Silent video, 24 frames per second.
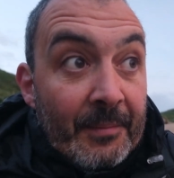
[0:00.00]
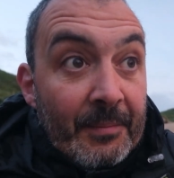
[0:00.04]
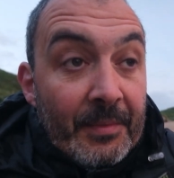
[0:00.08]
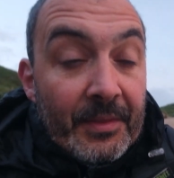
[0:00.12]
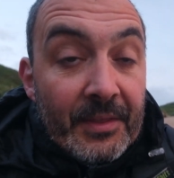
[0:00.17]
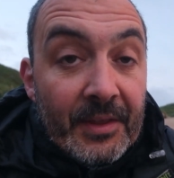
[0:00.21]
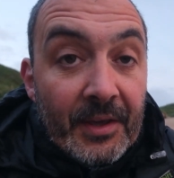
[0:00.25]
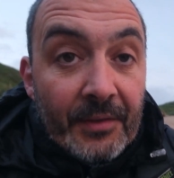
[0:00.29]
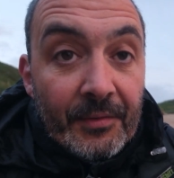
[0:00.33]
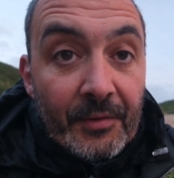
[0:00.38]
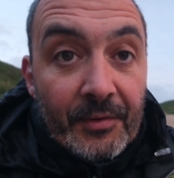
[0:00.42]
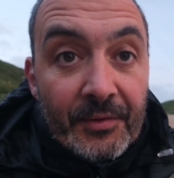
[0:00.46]

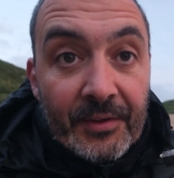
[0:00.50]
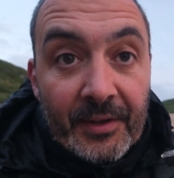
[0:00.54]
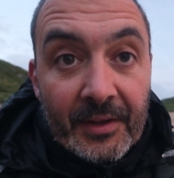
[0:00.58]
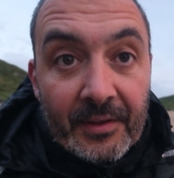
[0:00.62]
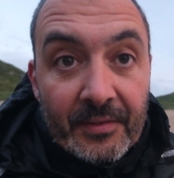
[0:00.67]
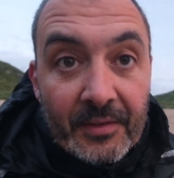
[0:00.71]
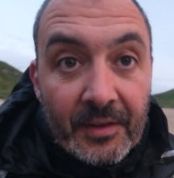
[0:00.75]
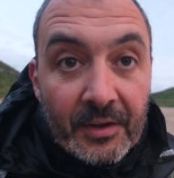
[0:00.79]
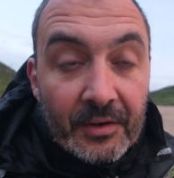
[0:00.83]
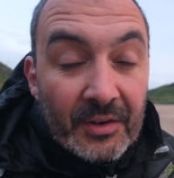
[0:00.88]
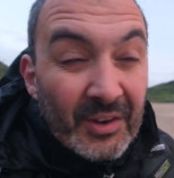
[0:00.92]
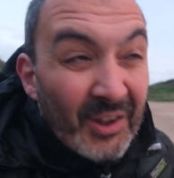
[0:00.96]
The other
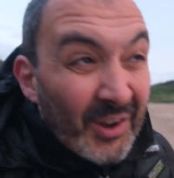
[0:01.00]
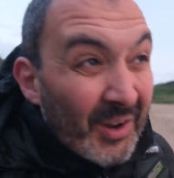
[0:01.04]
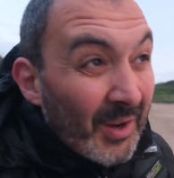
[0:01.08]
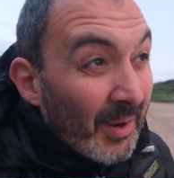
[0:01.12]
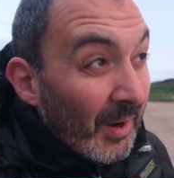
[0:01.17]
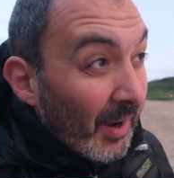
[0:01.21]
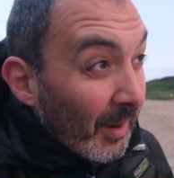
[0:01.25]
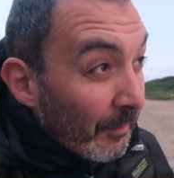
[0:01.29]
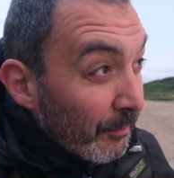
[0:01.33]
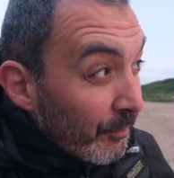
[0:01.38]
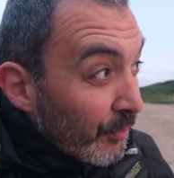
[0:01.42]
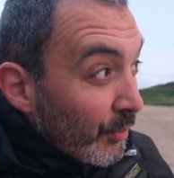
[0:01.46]
thing that now,
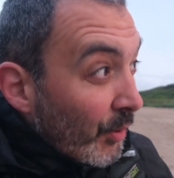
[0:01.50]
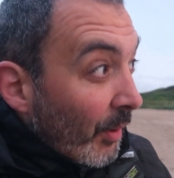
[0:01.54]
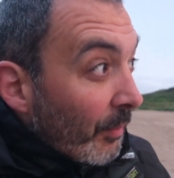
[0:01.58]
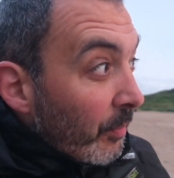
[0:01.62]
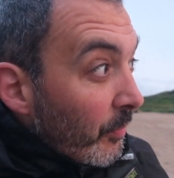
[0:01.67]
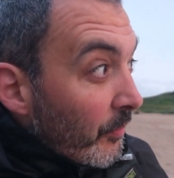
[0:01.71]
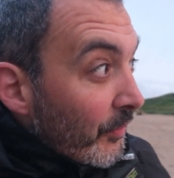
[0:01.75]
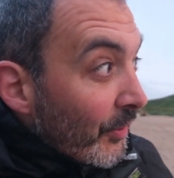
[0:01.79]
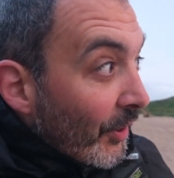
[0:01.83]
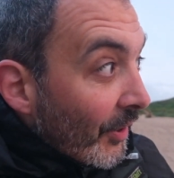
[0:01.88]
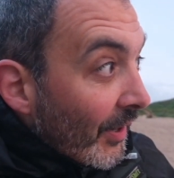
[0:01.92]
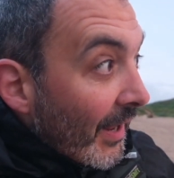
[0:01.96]

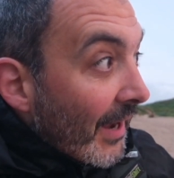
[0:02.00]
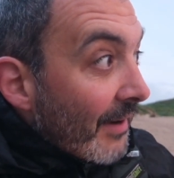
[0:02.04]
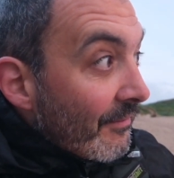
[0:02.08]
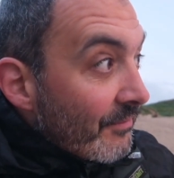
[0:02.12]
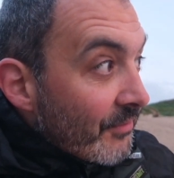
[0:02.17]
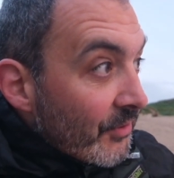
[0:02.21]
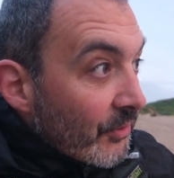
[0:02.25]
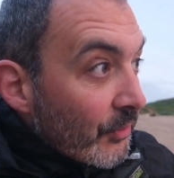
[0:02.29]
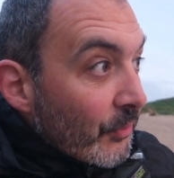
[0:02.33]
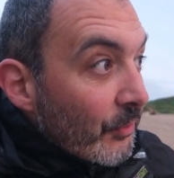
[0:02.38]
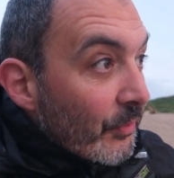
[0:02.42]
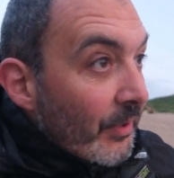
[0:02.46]
probably not having
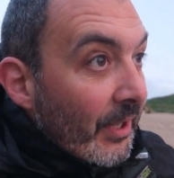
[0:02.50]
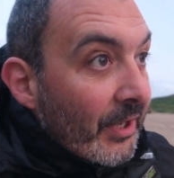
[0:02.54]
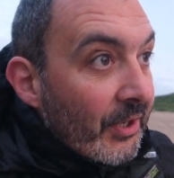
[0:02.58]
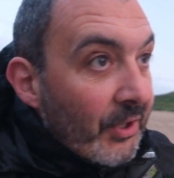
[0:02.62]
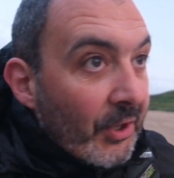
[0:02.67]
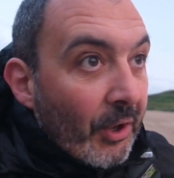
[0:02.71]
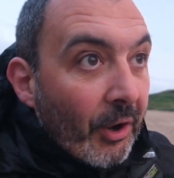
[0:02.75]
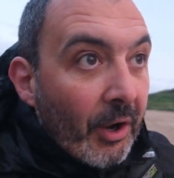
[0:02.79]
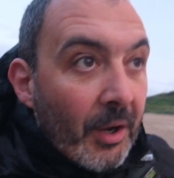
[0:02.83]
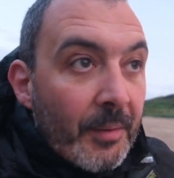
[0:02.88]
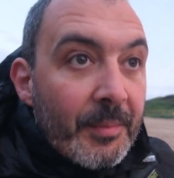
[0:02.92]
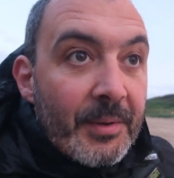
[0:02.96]
to do that
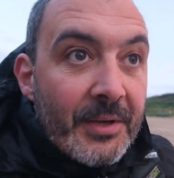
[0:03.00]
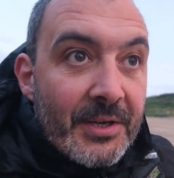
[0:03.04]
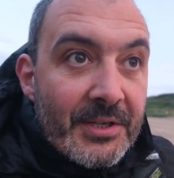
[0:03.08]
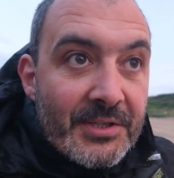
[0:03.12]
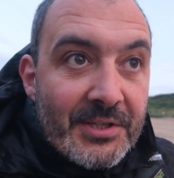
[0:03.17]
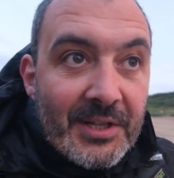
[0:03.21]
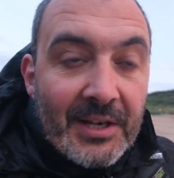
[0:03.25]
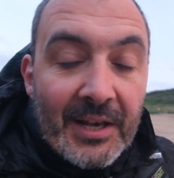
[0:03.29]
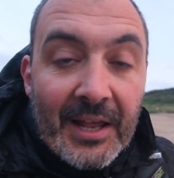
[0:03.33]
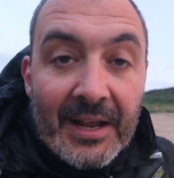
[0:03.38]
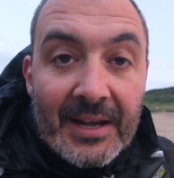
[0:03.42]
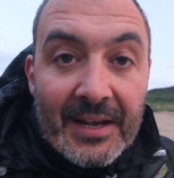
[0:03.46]
now because
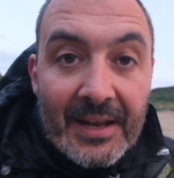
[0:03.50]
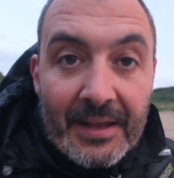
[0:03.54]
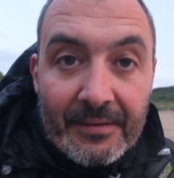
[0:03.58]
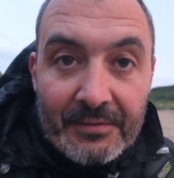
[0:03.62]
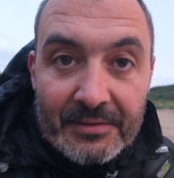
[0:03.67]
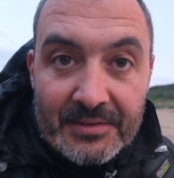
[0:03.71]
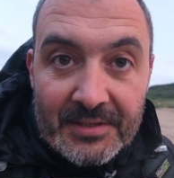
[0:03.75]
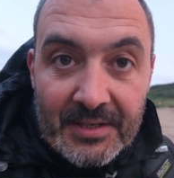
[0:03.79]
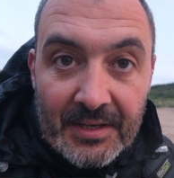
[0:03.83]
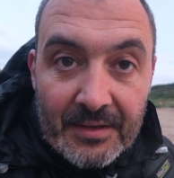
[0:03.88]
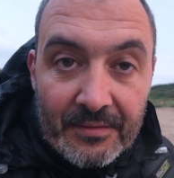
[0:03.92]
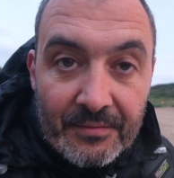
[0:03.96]
the light
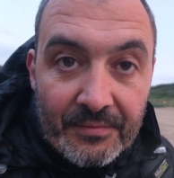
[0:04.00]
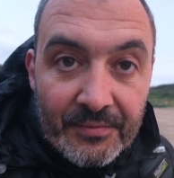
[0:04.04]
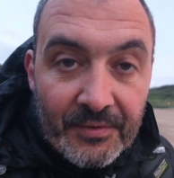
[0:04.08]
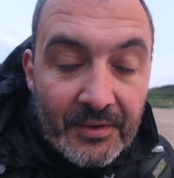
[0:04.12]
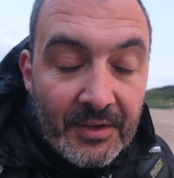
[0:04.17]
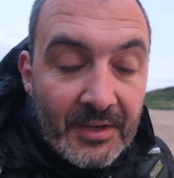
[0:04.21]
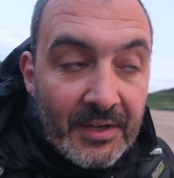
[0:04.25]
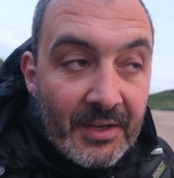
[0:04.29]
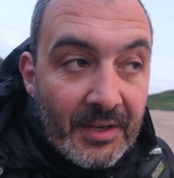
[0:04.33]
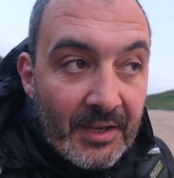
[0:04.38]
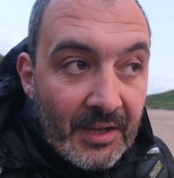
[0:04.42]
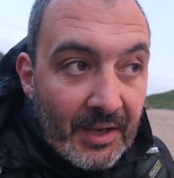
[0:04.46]
levels have
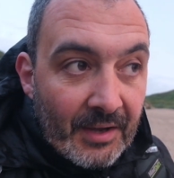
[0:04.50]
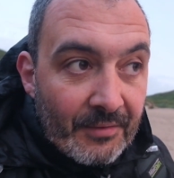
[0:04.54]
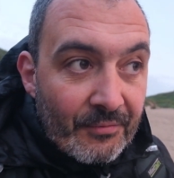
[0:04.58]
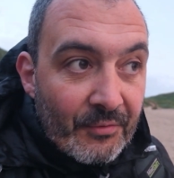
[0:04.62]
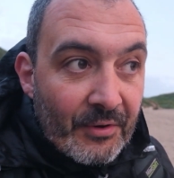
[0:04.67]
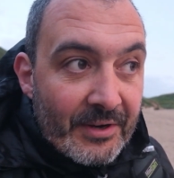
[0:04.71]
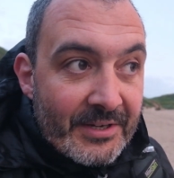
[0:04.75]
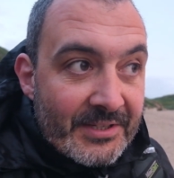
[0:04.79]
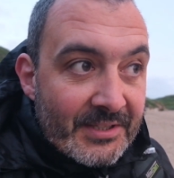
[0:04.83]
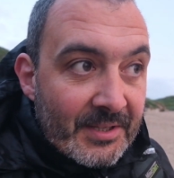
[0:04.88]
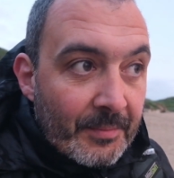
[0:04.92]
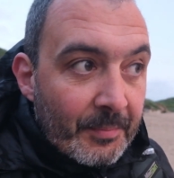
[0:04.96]

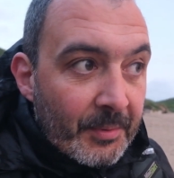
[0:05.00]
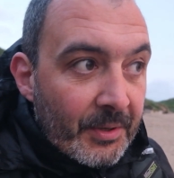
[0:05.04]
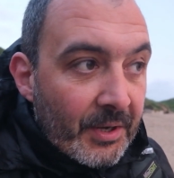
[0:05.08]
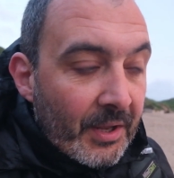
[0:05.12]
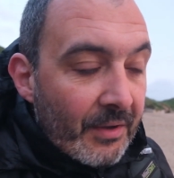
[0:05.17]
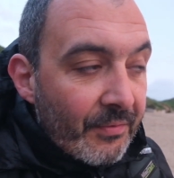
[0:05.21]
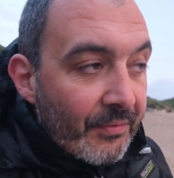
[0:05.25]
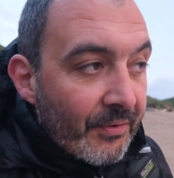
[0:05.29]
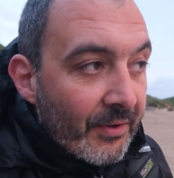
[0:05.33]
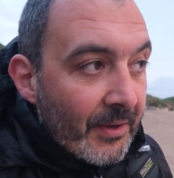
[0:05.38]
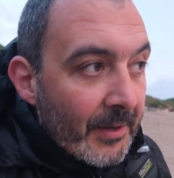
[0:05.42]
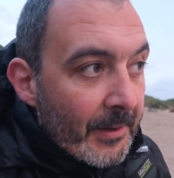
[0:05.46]
raised up enough.